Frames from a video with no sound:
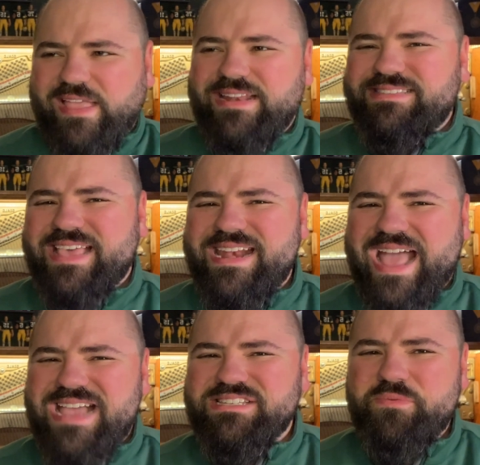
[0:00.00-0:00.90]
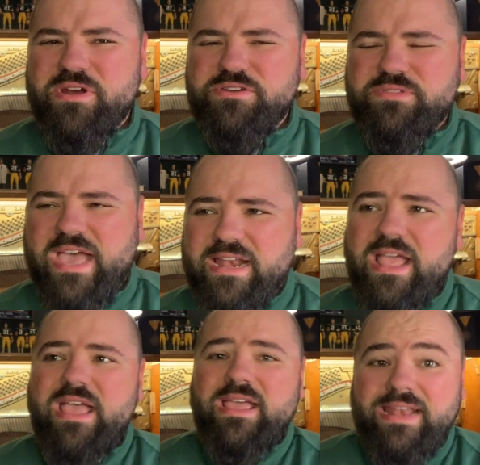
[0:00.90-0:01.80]
I decided I actually want to do that
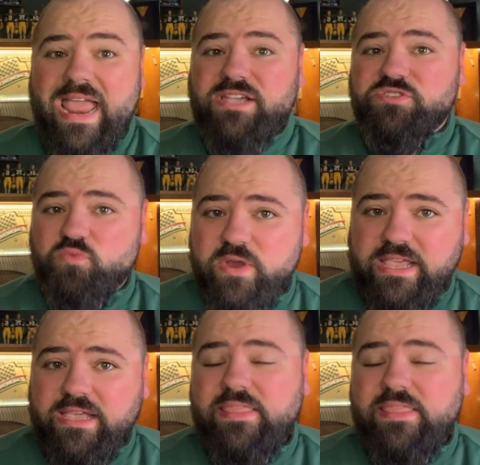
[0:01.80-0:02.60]
next week.